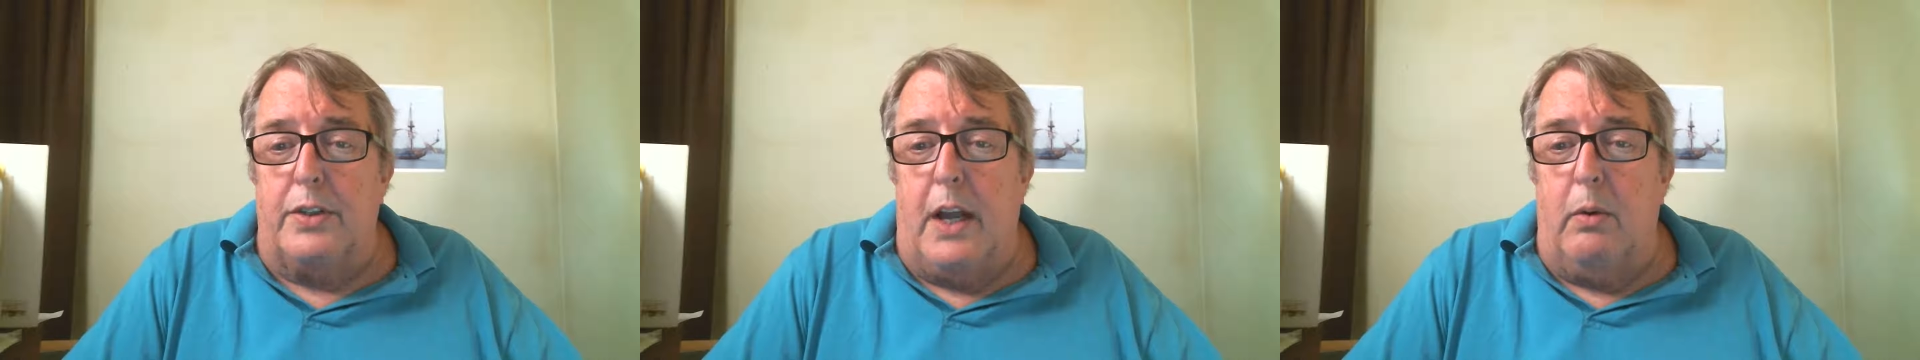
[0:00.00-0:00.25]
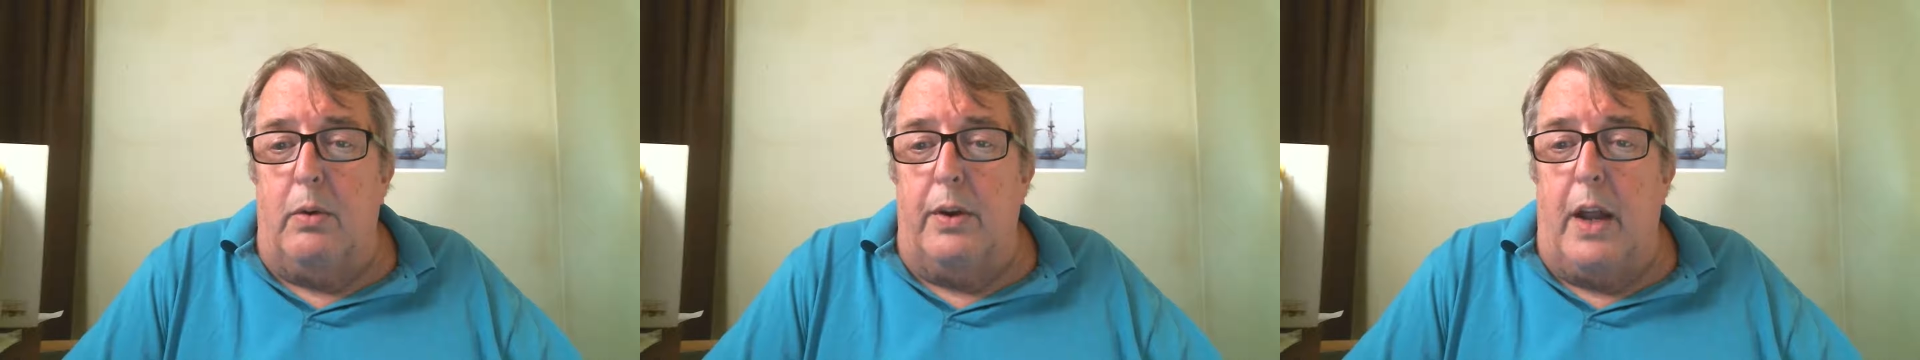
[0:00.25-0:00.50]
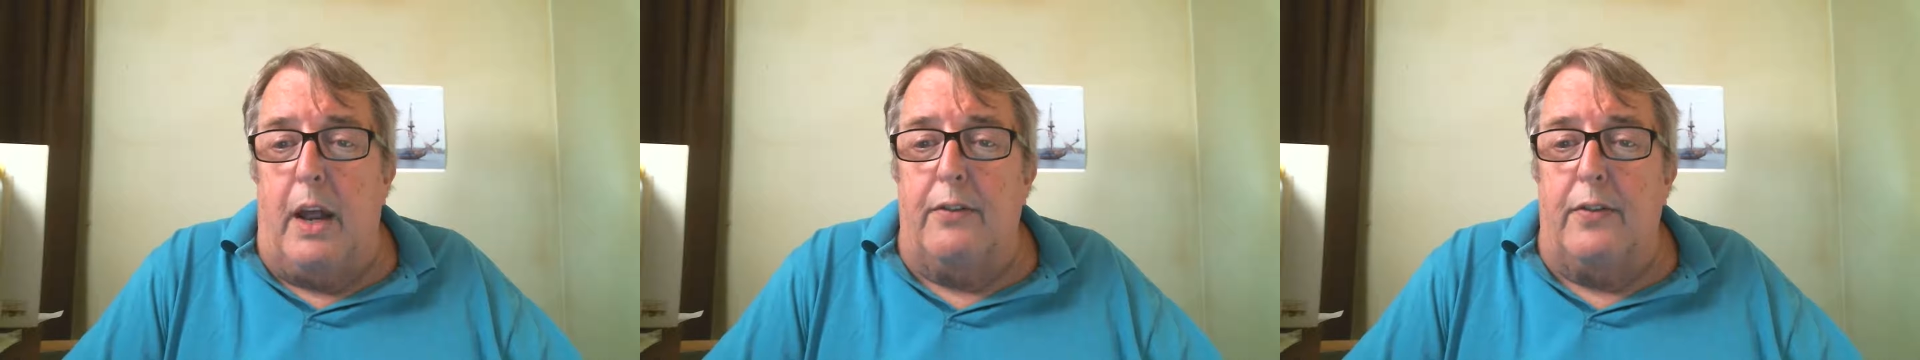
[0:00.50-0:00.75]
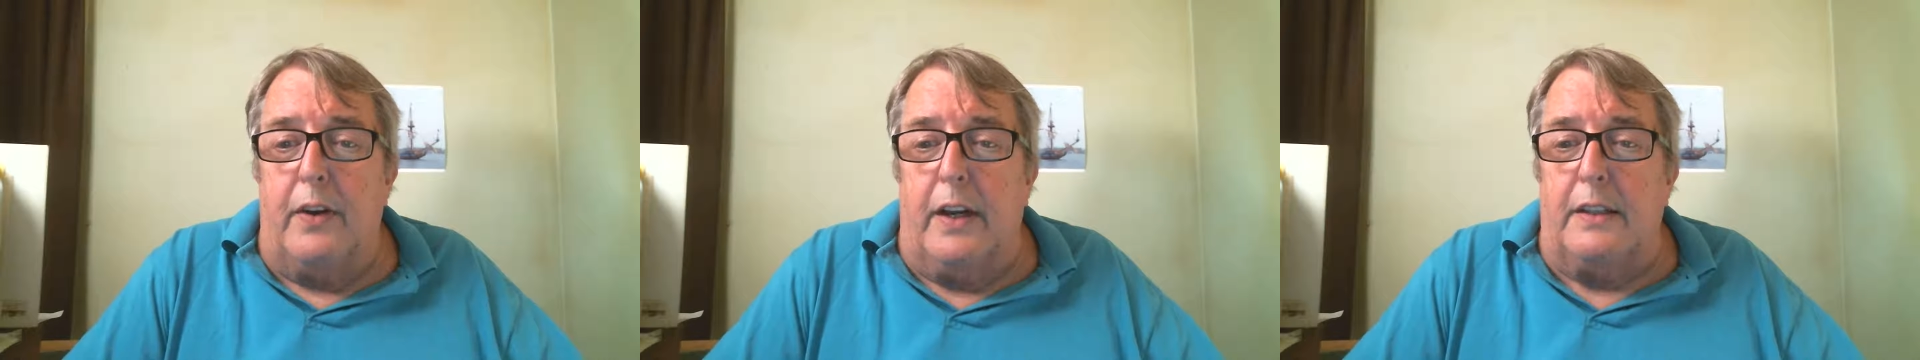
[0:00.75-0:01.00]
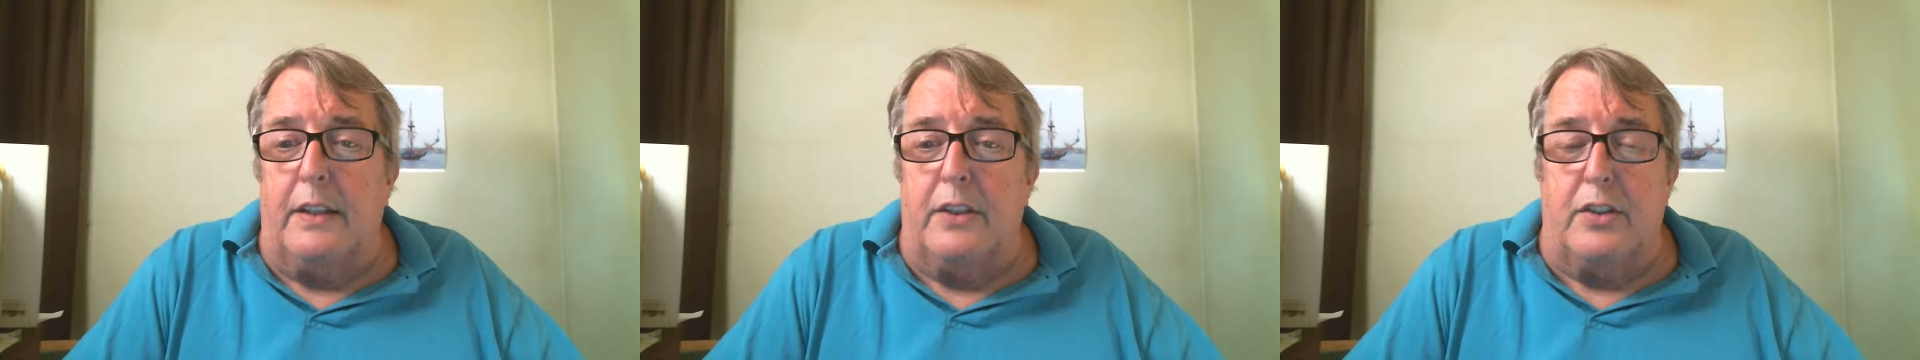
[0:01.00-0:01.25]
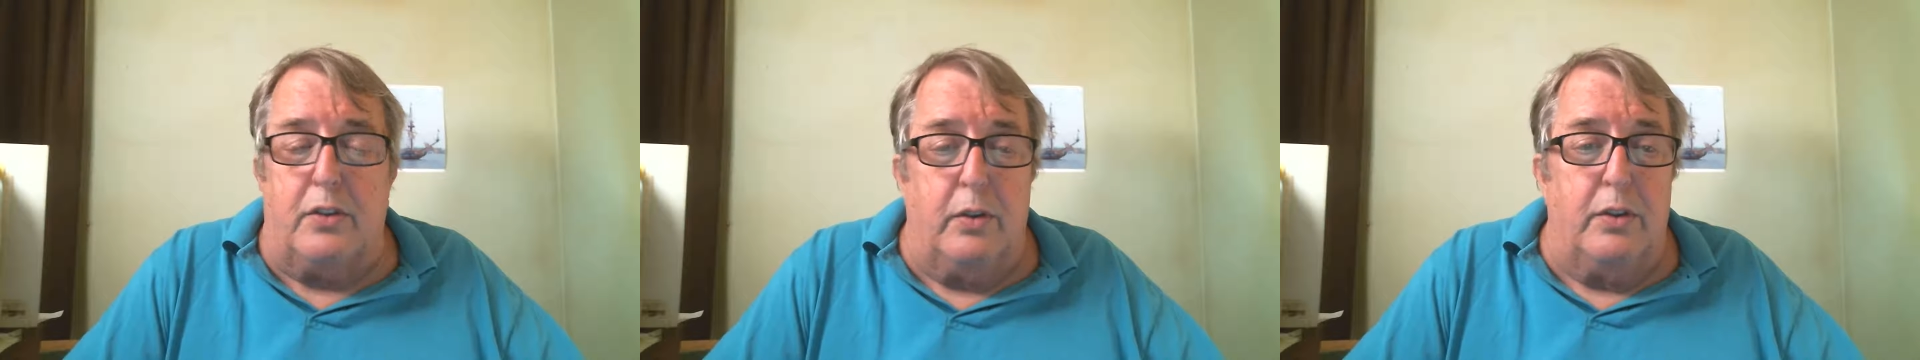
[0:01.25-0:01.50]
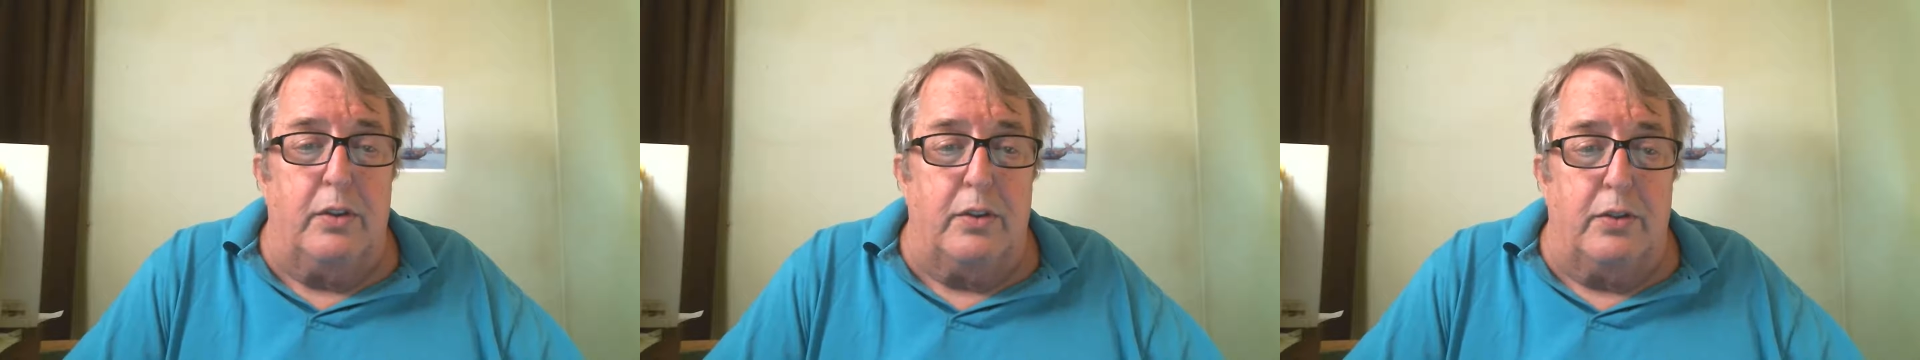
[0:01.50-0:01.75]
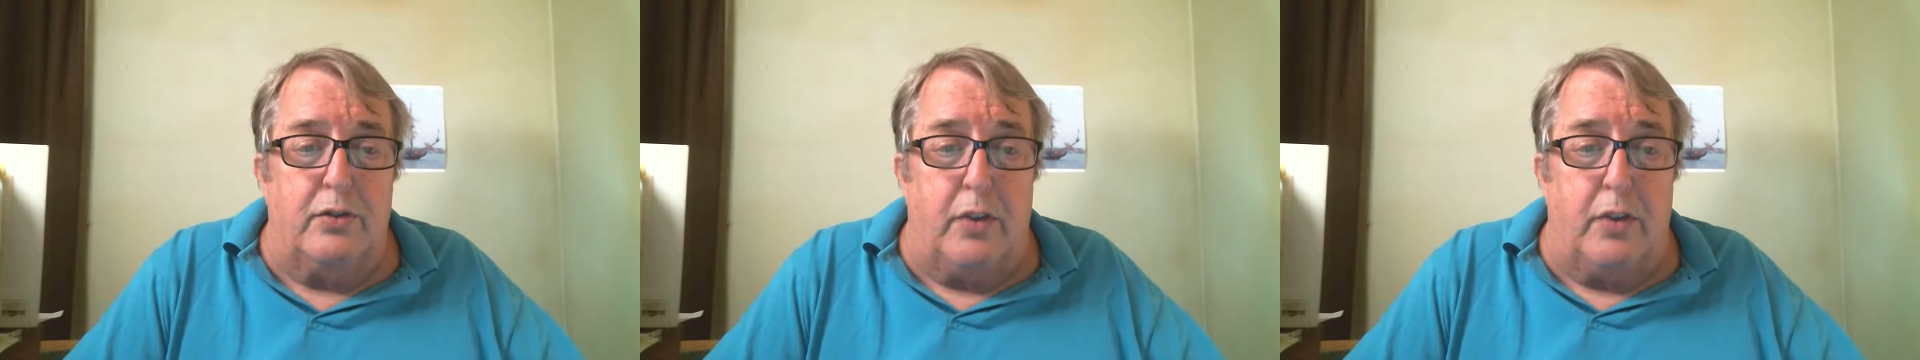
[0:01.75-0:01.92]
I will not forget this cruise.